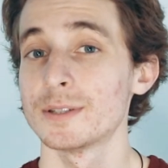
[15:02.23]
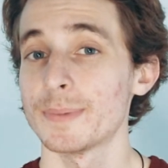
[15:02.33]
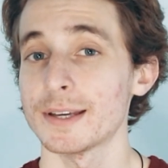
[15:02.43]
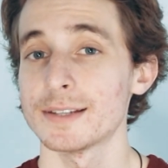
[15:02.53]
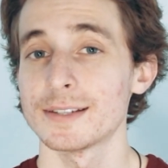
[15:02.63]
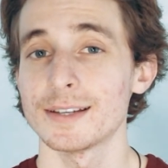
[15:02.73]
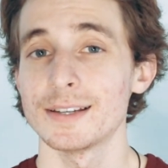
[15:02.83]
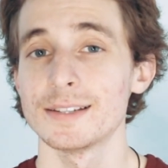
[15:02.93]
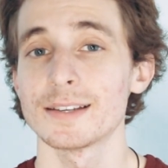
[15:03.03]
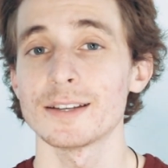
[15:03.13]
space
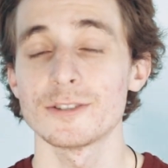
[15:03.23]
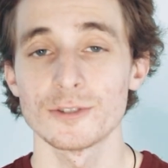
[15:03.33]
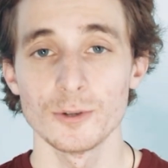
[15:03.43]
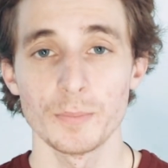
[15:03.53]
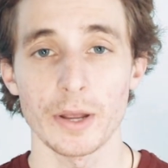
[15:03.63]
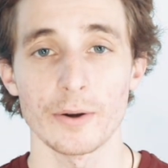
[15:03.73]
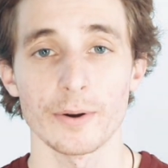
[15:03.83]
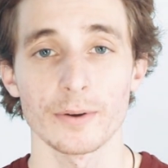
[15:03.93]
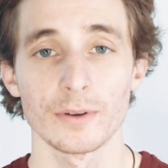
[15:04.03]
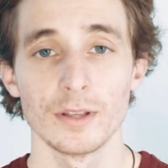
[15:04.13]
is a
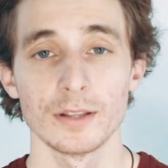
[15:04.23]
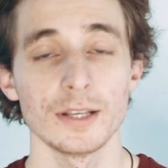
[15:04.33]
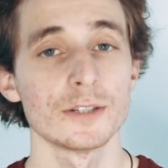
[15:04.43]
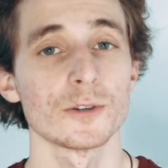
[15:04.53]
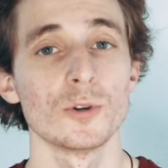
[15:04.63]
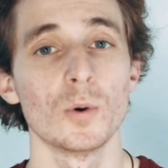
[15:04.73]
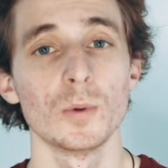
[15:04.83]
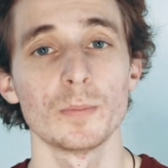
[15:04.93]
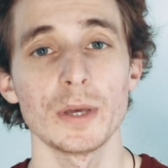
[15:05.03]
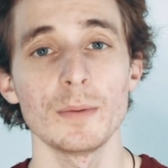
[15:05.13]
superhero. These are
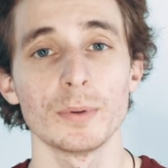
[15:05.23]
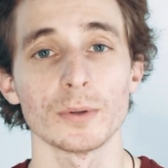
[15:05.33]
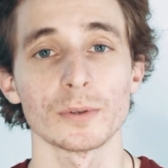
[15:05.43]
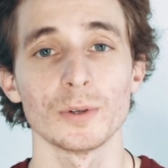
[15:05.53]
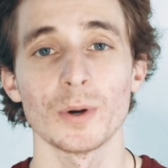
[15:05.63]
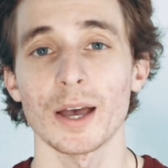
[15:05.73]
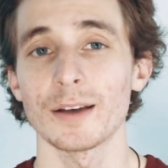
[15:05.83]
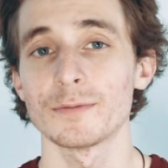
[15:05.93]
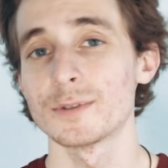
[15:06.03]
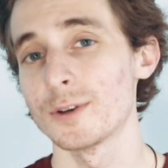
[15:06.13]
normal people who
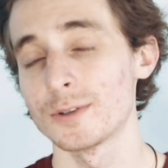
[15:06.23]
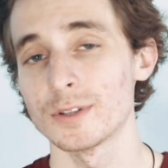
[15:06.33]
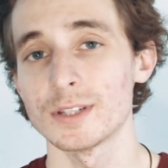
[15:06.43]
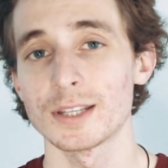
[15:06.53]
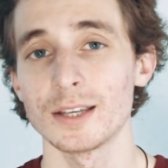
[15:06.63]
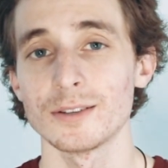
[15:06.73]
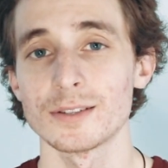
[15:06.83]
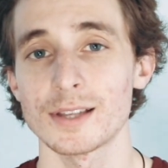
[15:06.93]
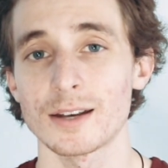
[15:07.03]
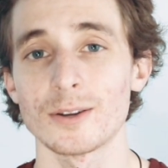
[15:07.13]
have certain
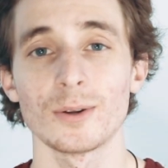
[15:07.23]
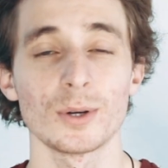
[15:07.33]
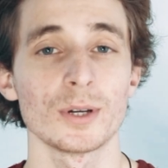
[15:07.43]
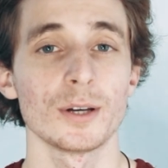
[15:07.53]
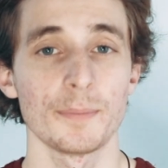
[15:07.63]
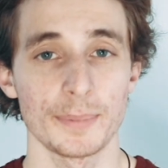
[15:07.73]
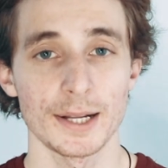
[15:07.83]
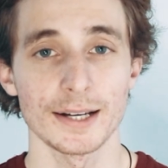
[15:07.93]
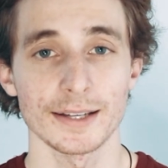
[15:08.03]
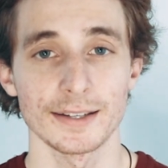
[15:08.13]
skills that no longer
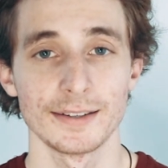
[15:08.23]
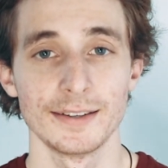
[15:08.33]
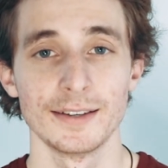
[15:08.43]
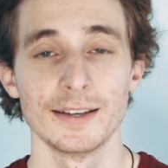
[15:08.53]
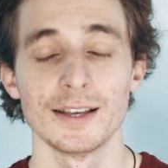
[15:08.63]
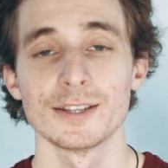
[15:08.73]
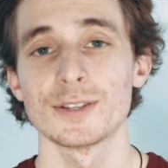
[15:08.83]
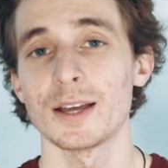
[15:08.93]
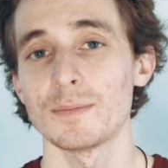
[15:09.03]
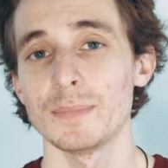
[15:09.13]
apply.
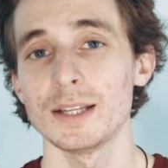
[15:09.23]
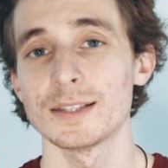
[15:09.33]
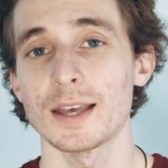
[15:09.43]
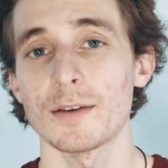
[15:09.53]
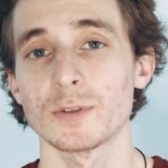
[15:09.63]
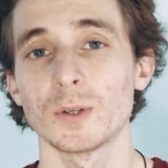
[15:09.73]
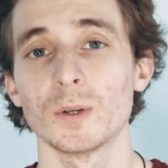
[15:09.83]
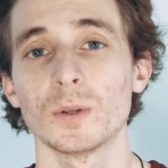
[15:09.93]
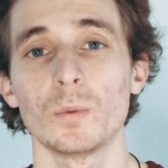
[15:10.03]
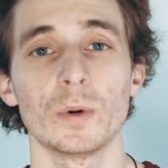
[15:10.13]
So that means they have to
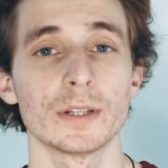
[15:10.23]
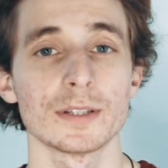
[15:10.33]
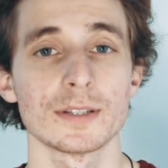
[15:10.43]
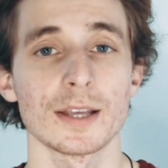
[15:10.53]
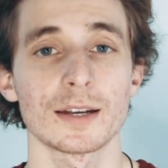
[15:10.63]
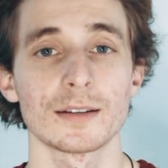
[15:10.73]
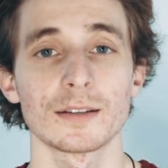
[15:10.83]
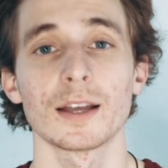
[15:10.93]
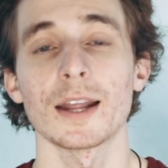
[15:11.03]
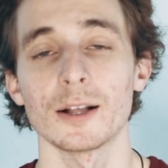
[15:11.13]
learn the ones that
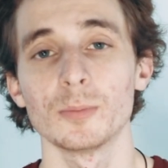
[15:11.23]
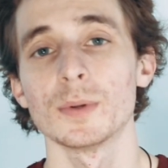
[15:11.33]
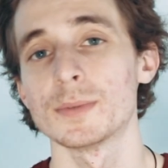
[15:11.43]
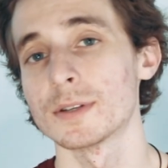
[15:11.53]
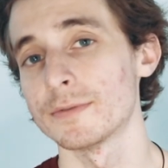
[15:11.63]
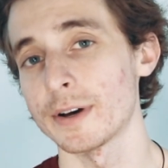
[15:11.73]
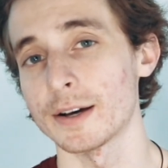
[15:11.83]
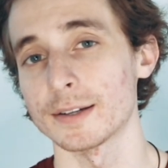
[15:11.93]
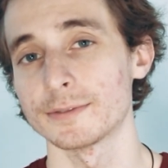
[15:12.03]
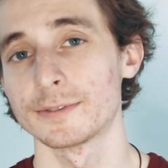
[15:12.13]
can help them
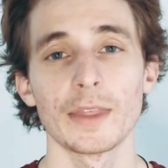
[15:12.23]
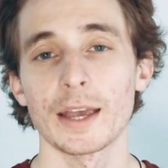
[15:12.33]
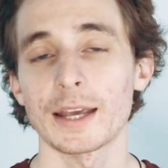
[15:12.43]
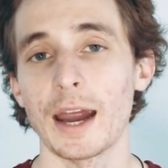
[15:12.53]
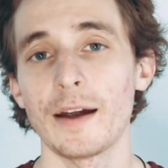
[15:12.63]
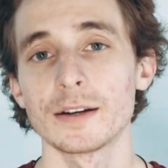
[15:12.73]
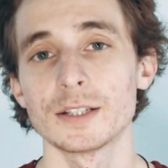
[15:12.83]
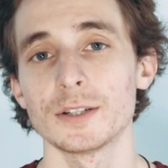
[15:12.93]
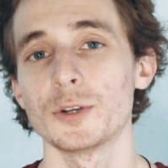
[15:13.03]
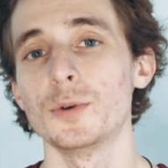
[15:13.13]
survive. A
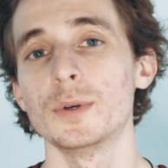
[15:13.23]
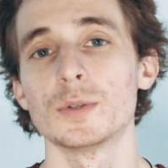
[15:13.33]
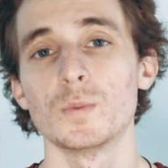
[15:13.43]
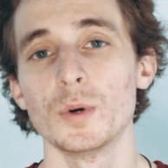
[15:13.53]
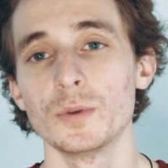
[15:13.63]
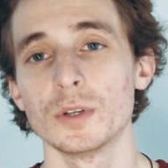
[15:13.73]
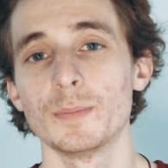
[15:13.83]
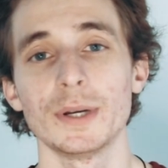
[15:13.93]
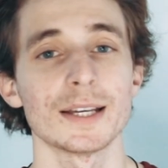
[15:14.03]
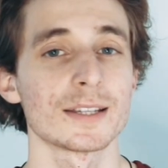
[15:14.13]
character who is
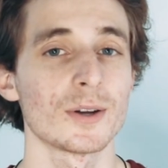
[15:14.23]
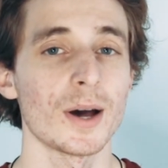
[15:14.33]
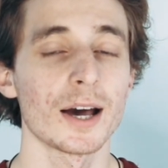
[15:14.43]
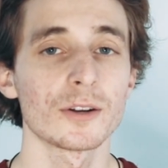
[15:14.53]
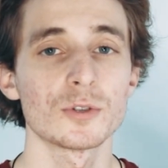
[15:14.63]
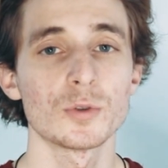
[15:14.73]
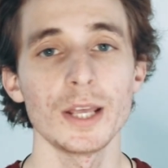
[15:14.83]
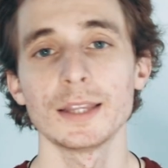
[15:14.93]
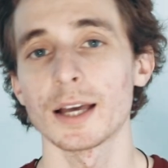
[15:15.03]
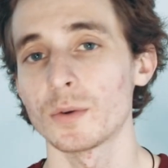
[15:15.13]
wounded but doesn't know how to
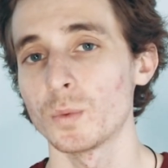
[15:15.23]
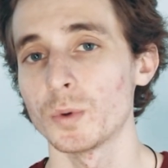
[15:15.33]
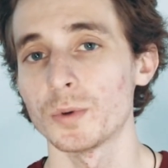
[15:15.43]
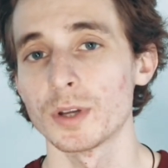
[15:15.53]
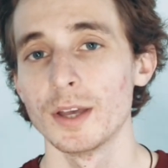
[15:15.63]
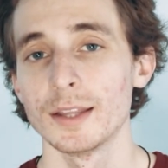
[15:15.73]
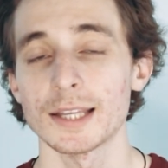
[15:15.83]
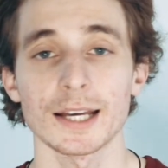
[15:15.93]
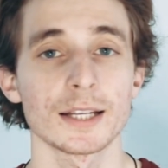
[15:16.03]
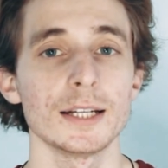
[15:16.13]
treat that wound,
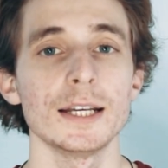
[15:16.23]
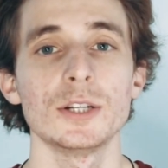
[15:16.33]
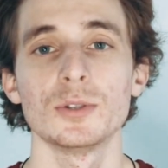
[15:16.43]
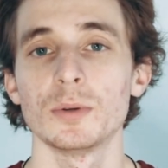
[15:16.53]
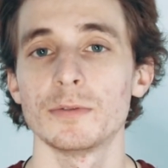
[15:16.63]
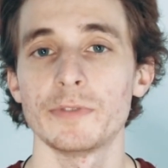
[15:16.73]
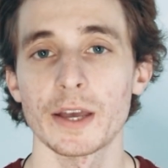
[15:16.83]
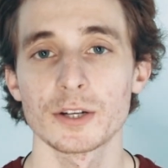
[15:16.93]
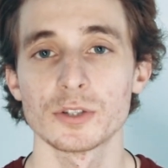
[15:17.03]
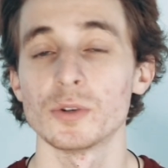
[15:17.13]
that could lead to
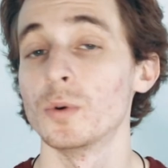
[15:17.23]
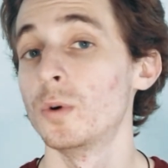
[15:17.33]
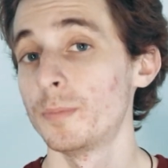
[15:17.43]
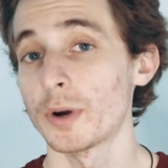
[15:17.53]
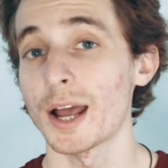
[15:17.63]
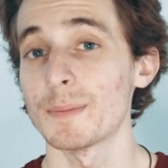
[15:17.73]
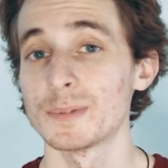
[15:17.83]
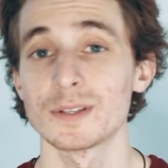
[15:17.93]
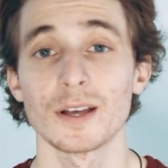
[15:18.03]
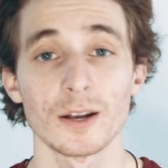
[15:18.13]
infection or
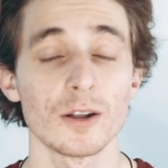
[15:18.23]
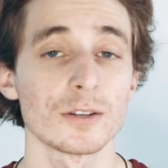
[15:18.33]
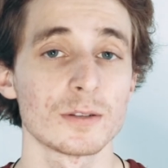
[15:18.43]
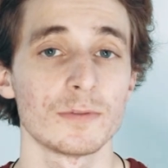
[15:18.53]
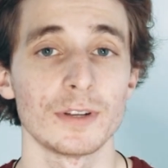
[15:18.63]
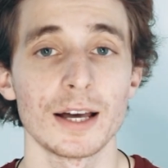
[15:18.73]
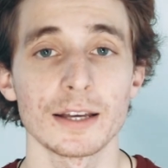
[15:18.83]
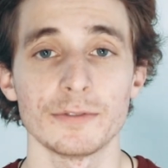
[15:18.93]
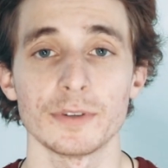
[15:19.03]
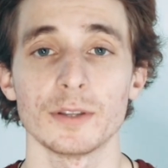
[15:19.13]
perhaps a loss of
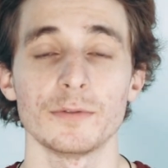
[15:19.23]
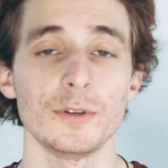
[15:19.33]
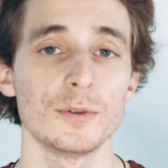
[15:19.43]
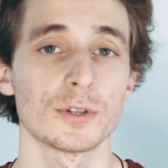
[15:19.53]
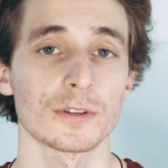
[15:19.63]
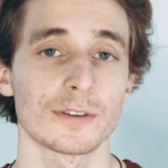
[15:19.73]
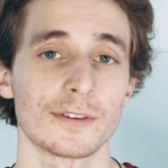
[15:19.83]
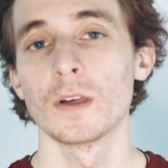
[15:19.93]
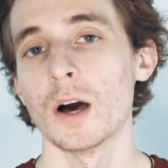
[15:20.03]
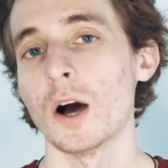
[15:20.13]
life in the future.
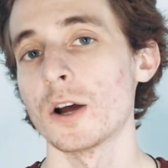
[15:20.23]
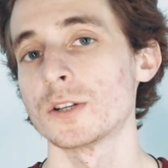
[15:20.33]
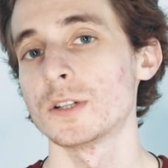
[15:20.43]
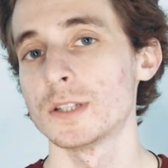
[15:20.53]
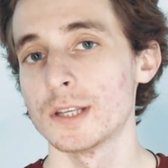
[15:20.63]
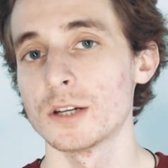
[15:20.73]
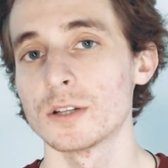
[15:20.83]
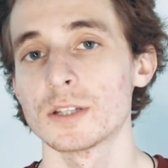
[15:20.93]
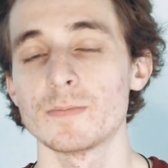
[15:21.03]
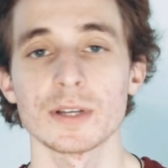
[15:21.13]
Harsh
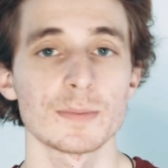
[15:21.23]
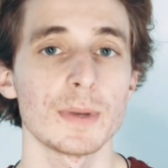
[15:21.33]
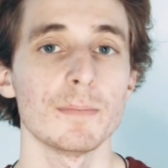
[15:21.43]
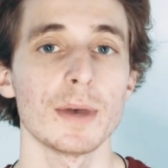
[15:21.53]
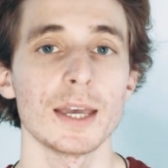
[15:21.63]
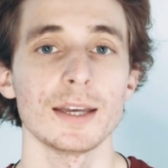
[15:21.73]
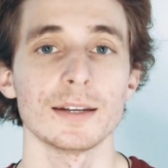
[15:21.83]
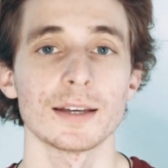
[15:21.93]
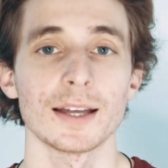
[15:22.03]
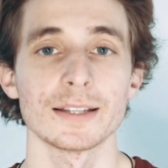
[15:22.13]
decisions must be
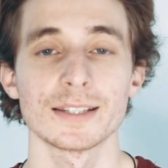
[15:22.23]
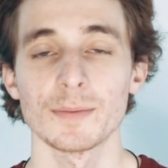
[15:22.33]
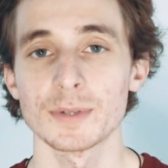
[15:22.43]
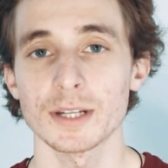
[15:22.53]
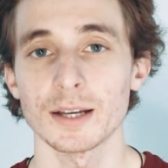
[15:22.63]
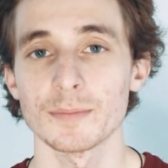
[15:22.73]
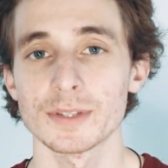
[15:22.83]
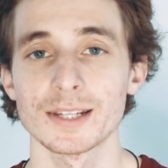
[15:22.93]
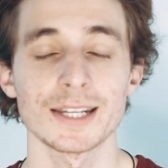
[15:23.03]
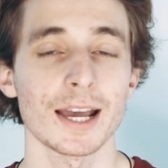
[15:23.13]
made, and sometimes
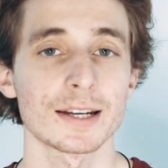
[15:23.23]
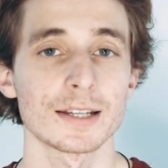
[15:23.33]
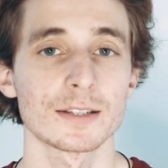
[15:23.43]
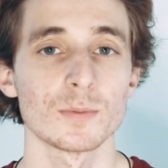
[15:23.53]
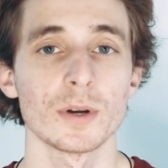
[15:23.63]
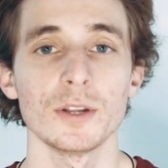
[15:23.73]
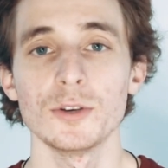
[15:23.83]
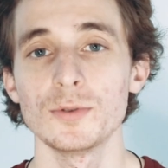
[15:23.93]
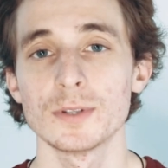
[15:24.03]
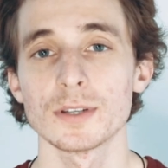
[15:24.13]
the tactics one
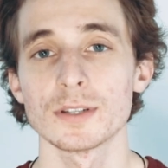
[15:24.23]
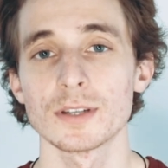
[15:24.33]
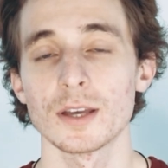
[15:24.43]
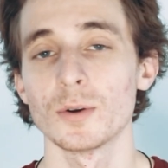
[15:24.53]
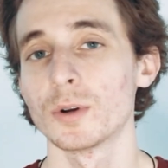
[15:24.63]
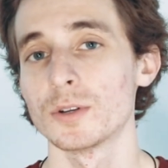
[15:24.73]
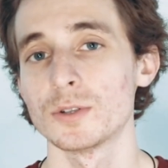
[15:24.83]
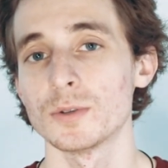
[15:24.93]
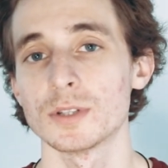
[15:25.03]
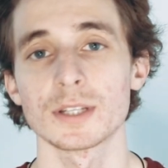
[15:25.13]
uses in order
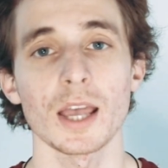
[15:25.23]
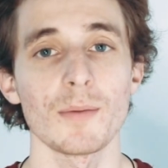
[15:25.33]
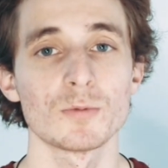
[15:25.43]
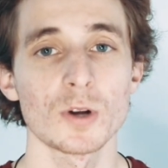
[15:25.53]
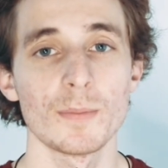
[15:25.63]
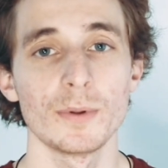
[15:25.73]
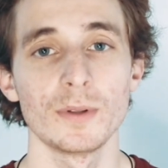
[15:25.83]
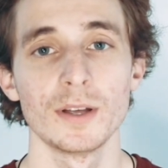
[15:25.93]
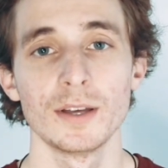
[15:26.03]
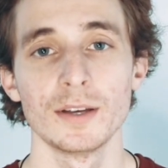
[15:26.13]
to escape trouble